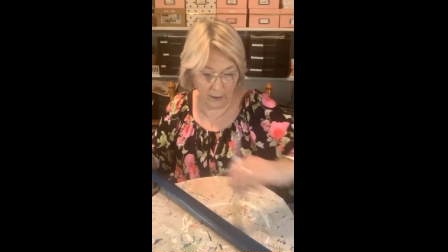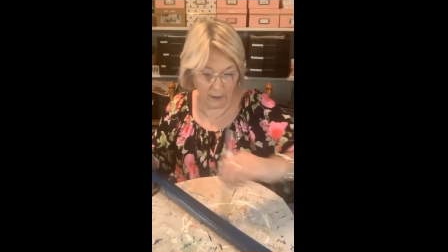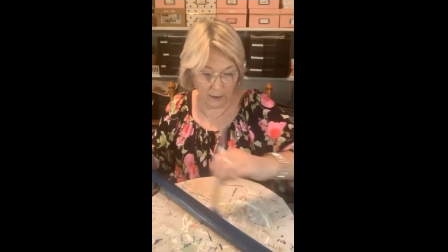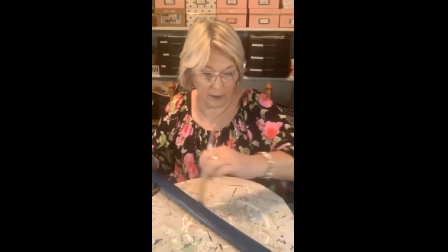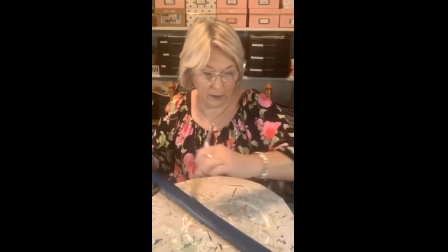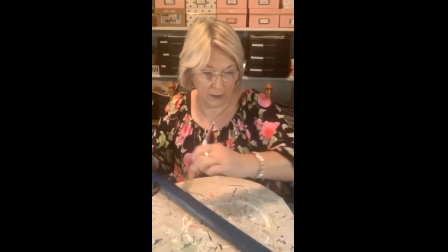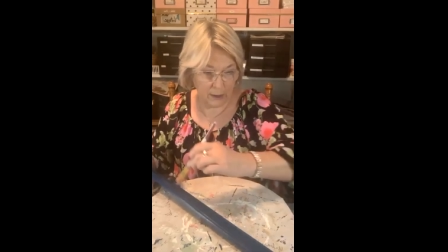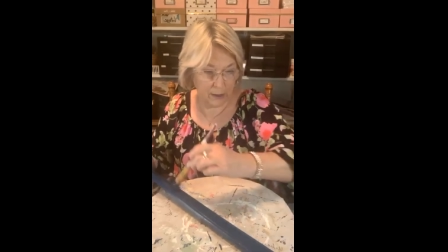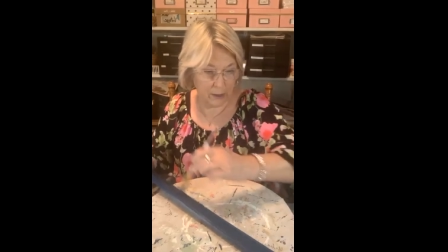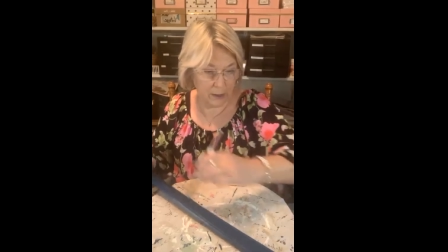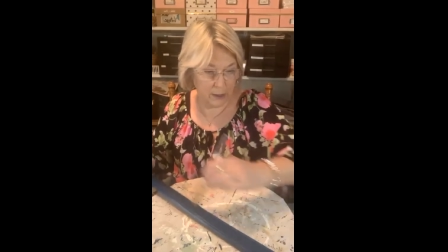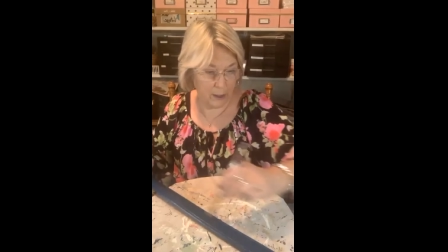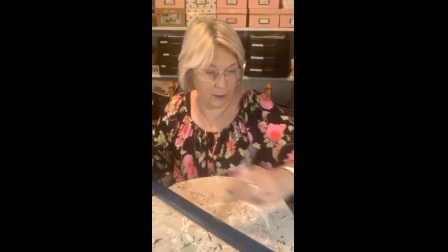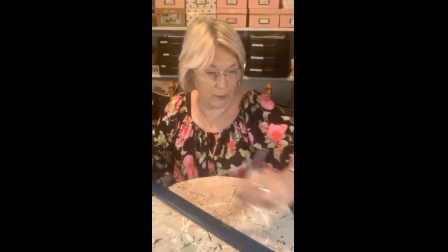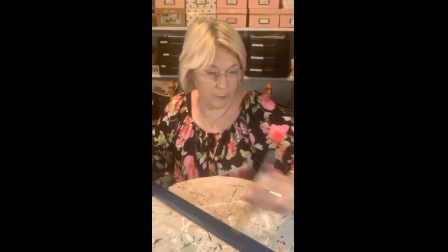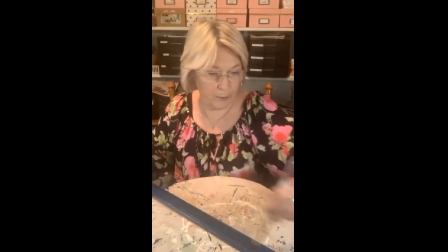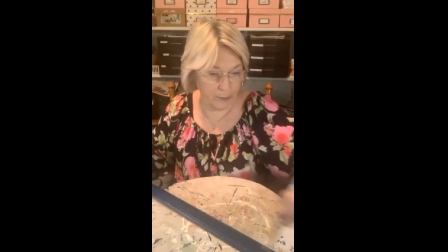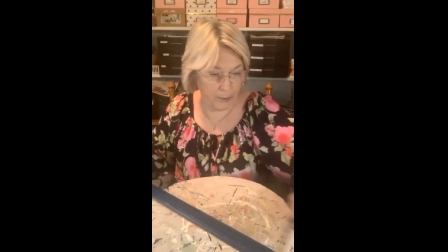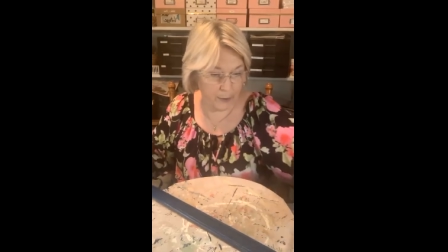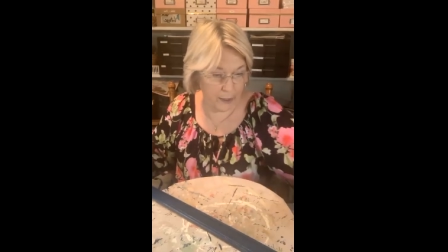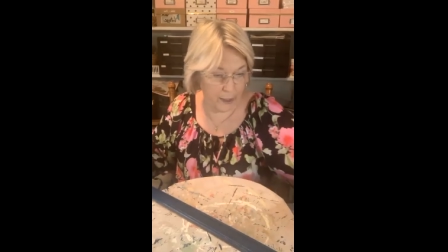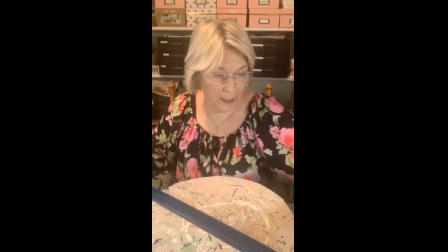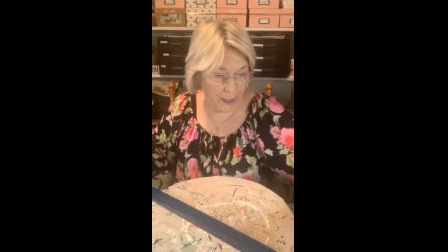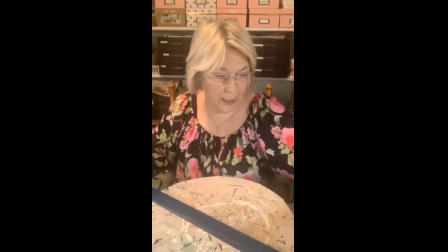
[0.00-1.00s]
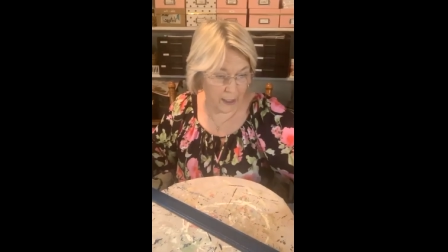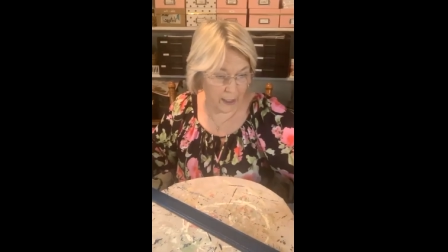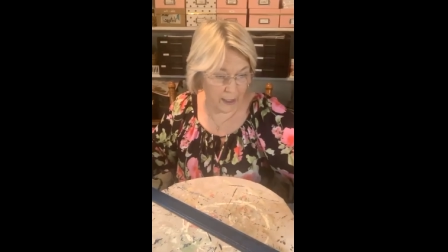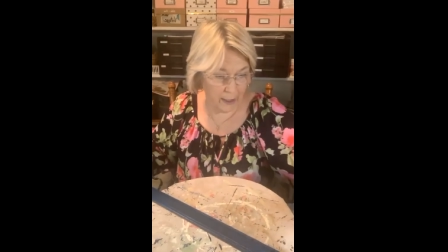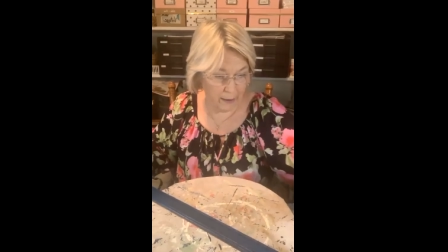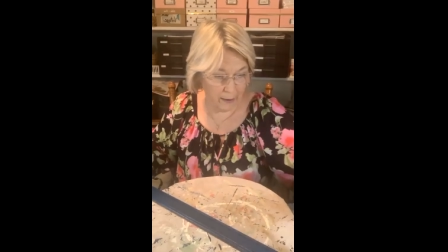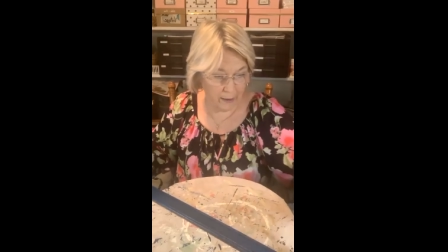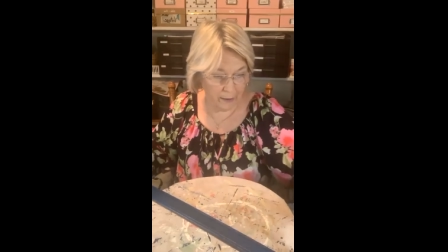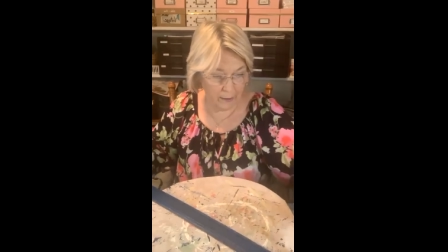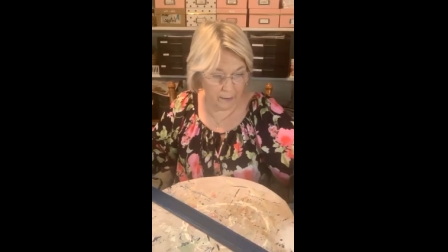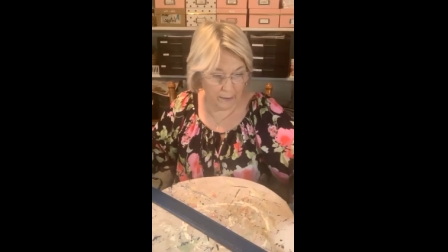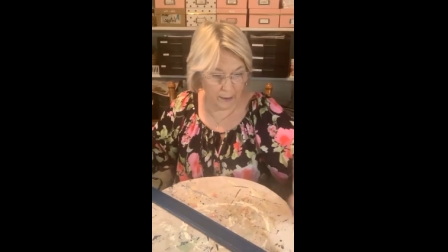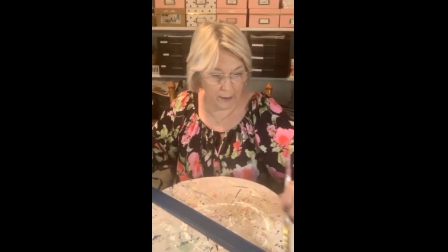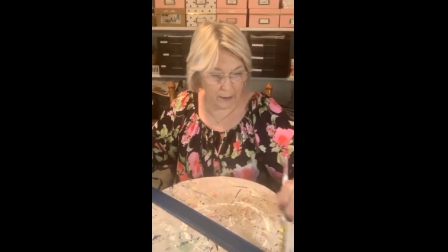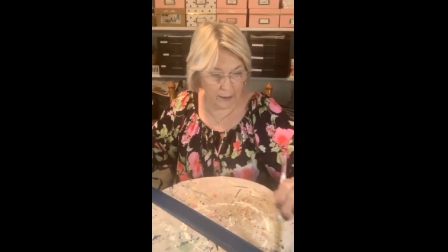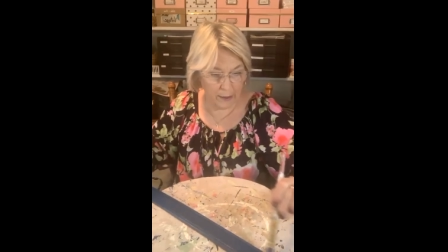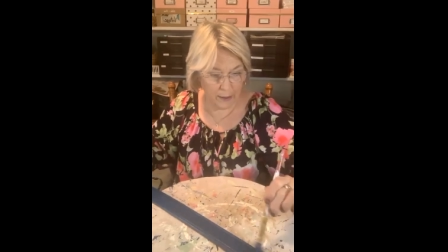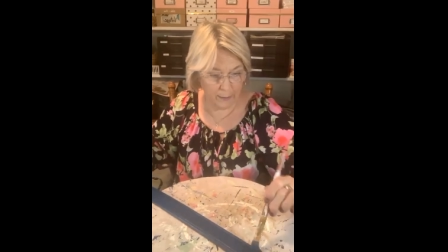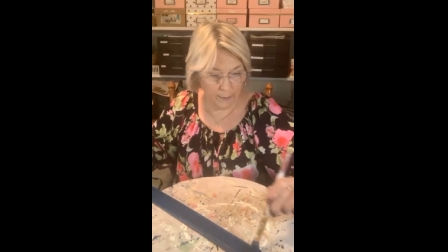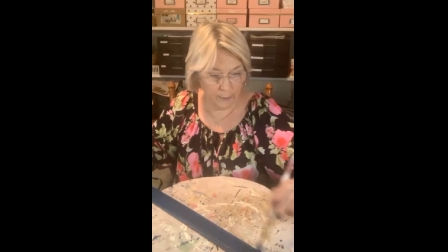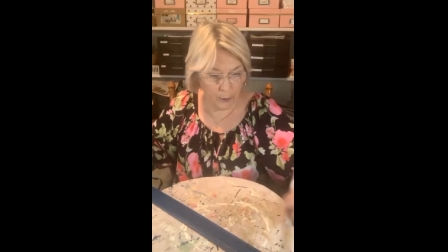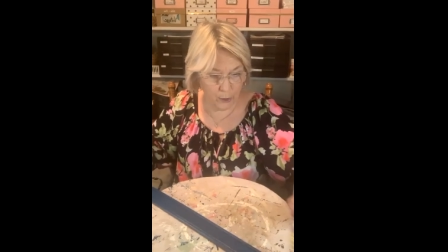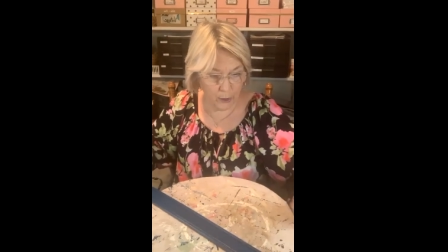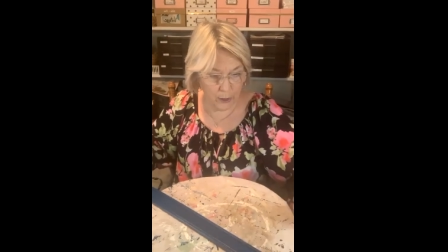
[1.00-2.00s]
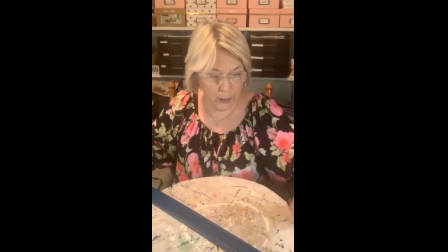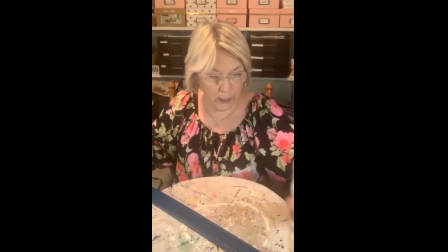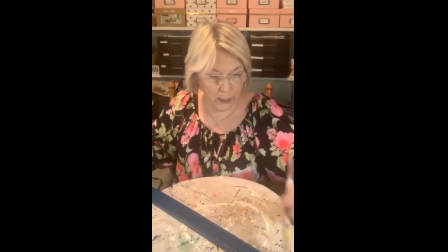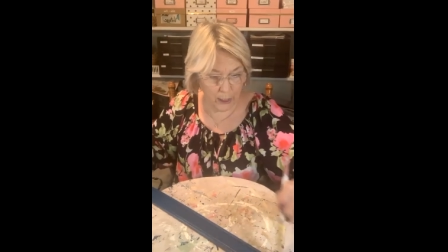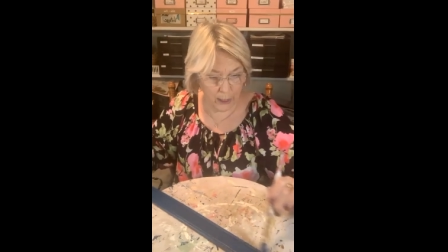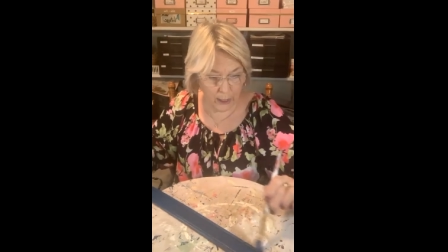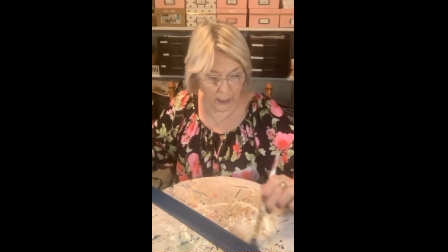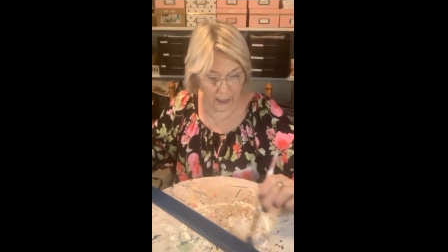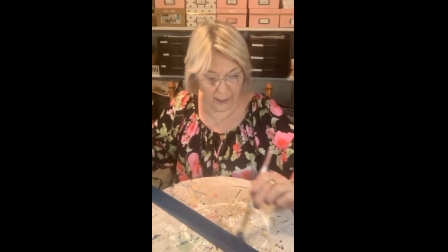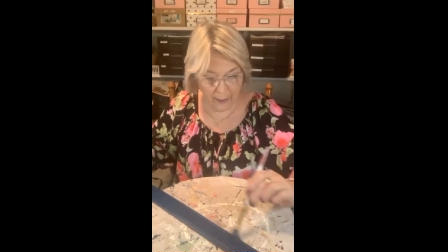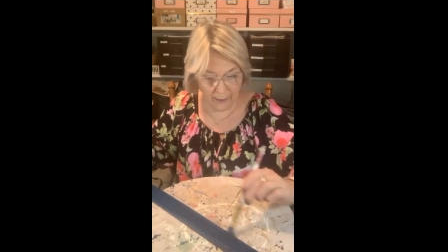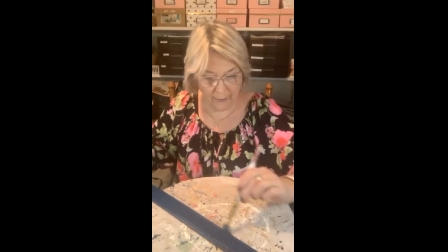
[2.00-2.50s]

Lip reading: That looks so pretty. That's a pretty